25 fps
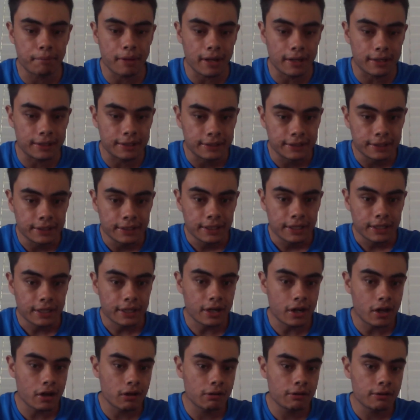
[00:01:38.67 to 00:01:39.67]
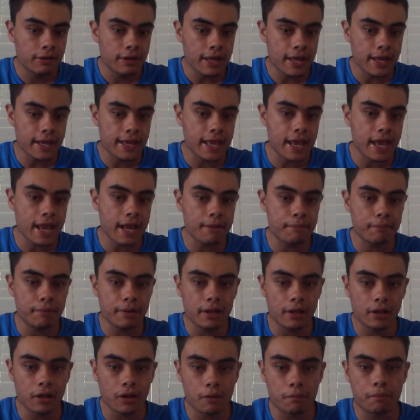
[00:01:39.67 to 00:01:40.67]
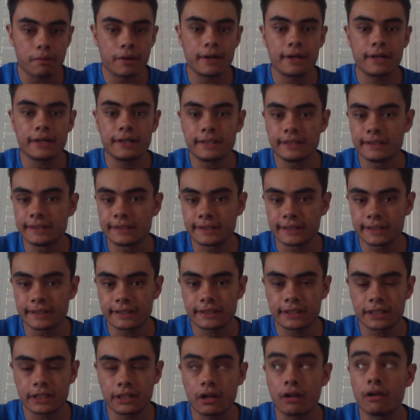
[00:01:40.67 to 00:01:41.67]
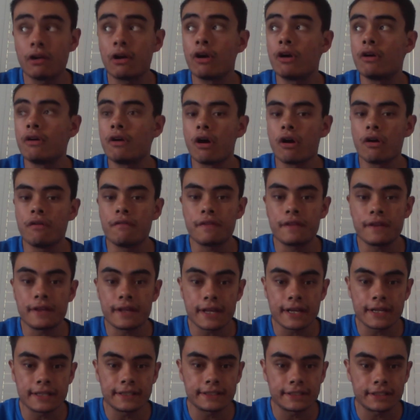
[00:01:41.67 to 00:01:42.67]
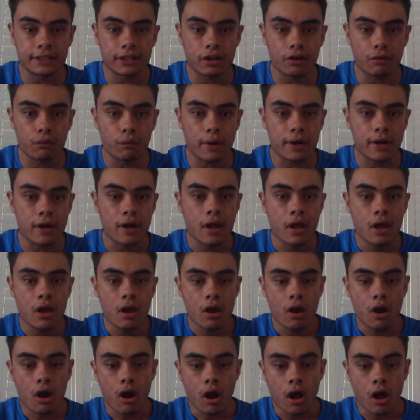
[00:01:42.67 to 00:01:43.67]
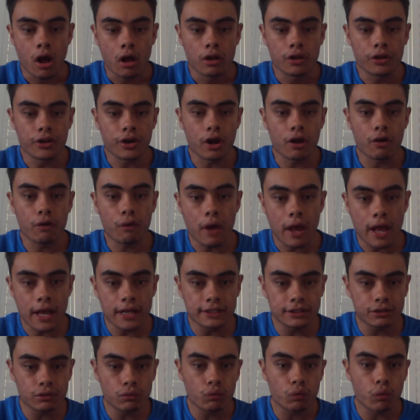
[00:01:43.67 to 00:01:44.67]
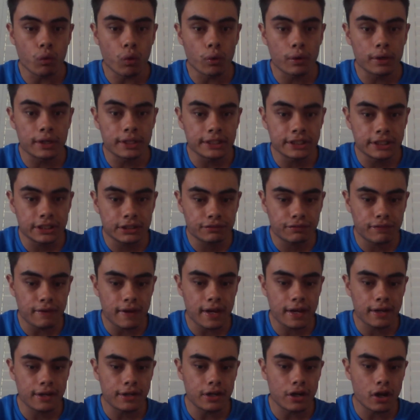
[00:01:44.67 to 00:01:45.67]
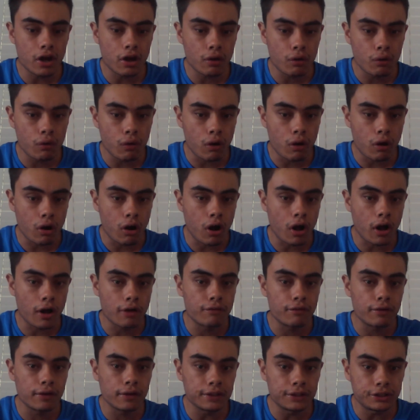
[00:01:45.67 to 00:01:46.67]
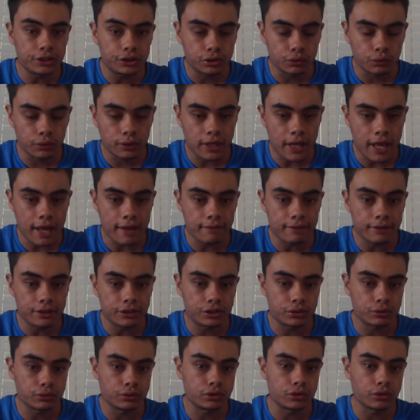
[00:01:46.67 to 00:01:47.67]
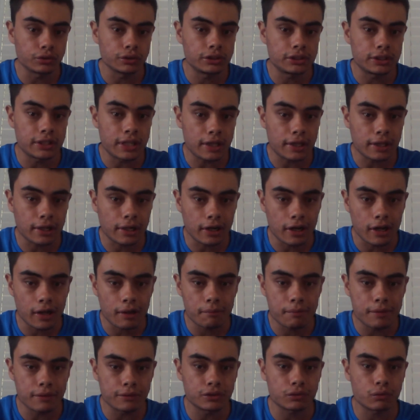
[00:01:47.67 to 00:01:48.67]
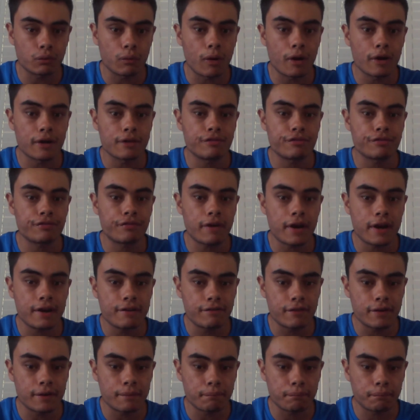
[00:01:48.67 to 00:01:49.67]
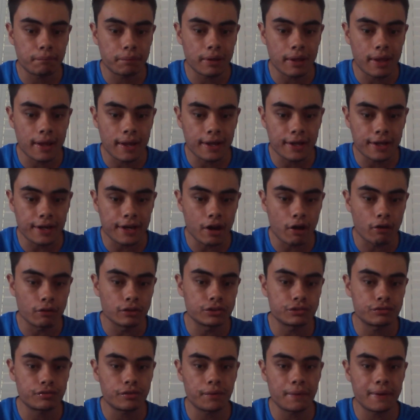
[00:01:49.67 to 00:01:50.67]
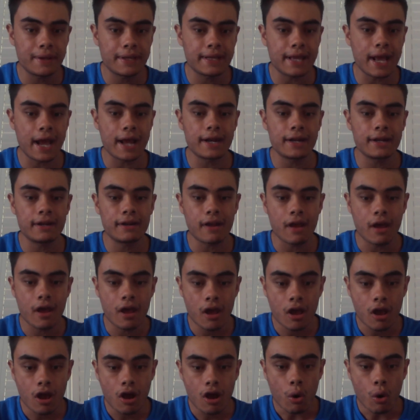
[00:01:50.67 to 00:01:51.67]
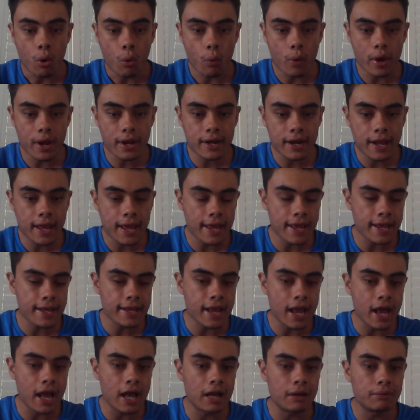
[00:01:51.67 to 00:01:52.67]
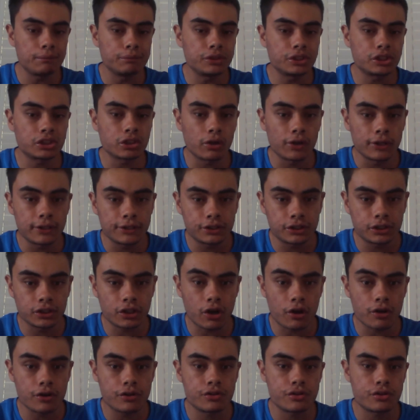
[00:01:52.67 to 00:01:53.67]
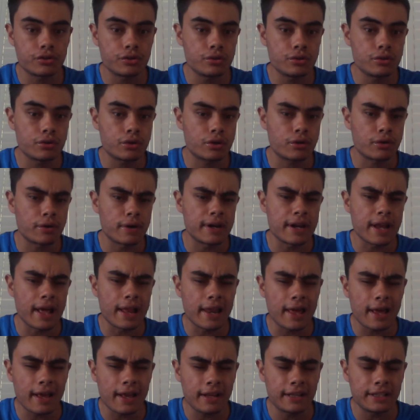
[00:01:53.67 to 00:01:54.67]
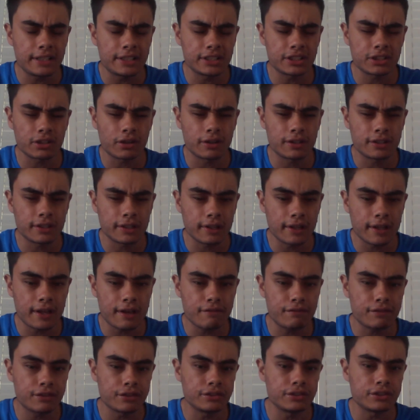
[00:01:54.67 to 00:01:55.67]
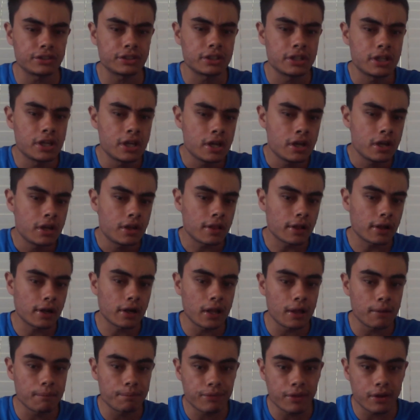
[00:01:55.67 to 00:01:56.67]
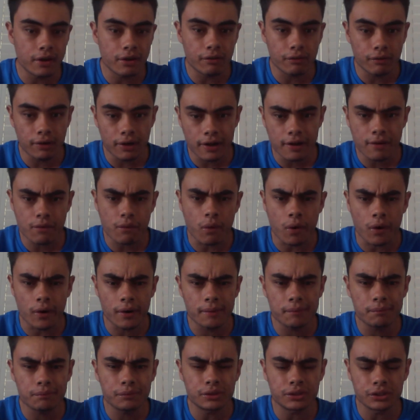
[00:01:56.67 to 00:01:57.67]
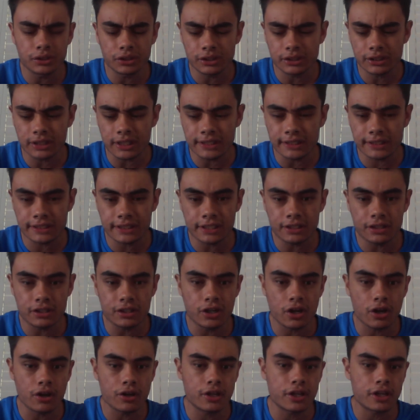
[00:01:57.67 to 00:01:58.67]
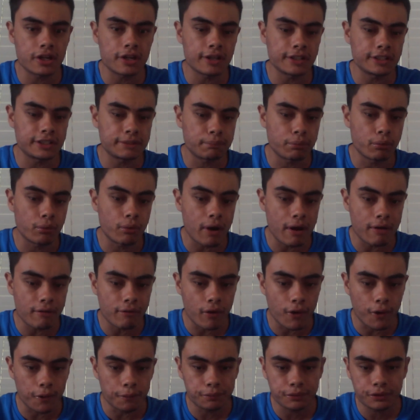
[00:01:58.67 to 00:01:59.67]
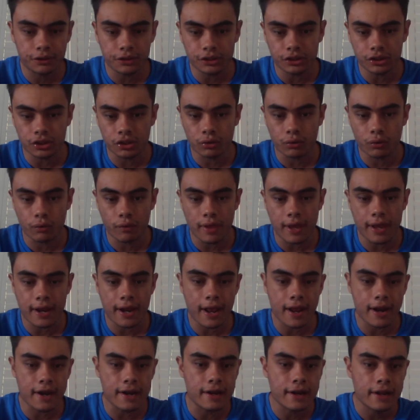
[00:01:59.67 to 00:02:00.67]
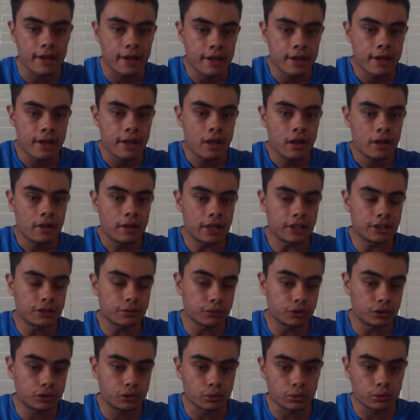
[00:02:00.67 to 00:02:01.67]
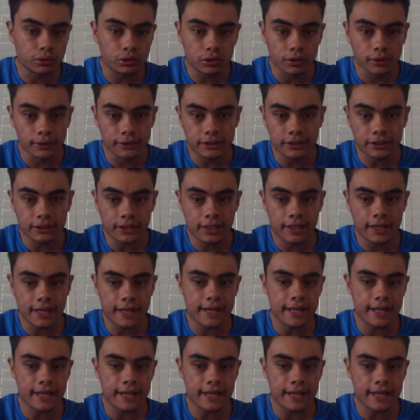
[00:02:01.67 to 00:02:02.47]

But you know, he can be a little bit inconsistent over the years. You know, when, you know, as a Warriors fan, you know, I really enjoyed having Shaun Johnson at the club. He was my favourite player, and I was very gutted when he decided to go to Cronulla. He decided to leave because the club didn't really want him, because they said, you know, you can explore other options and all that, and that's what Shaun Johnson did.